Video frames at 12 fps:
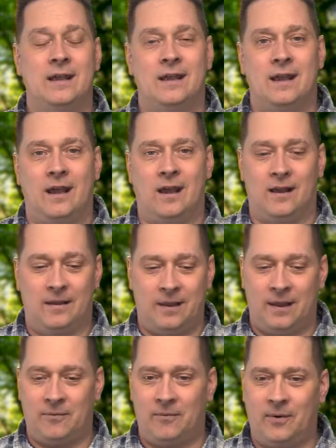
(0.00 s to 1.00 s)
Uh,
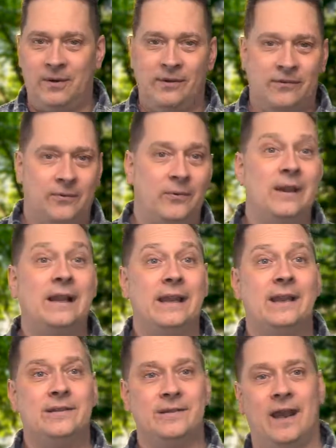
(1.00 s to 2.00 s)
and we're just really
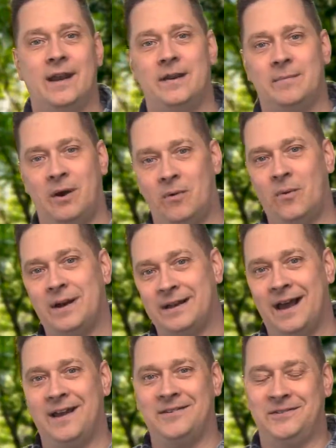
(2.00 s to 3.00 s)
excited about what
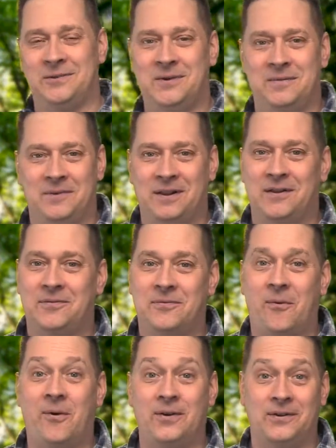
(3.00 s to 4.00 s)
God is doing, and we look
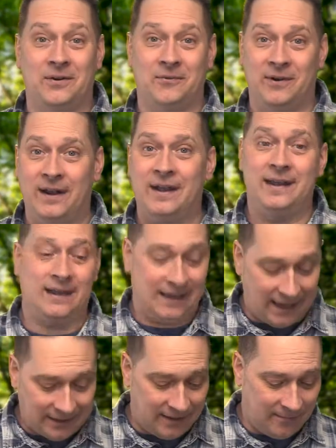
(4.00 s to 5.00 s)
forward to really
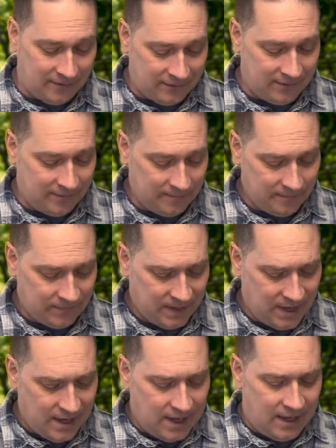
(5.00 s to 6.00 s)
connecting with you.
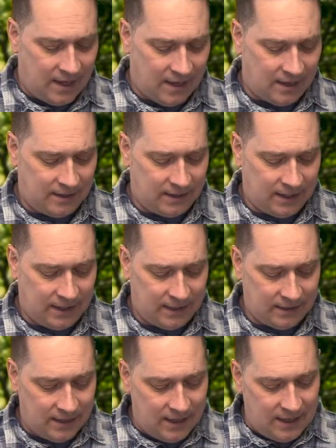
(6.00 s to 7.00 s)
Uh, and then,
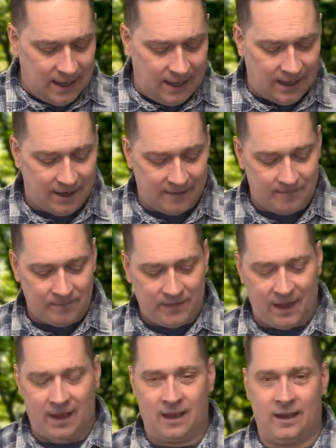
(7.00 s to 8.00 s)
uh,
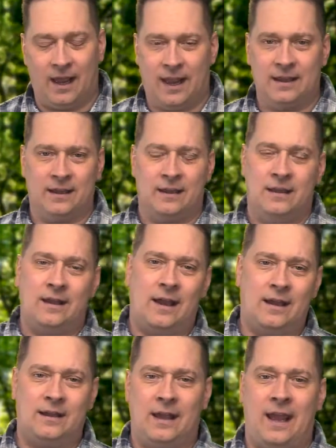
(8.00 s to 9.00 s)
uh I,
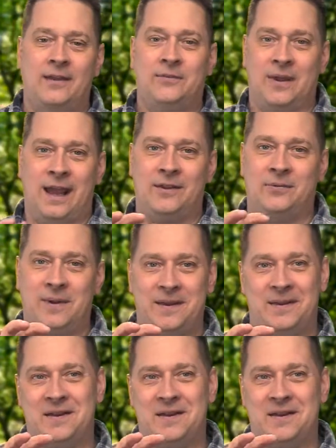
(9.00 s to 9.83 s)
as as we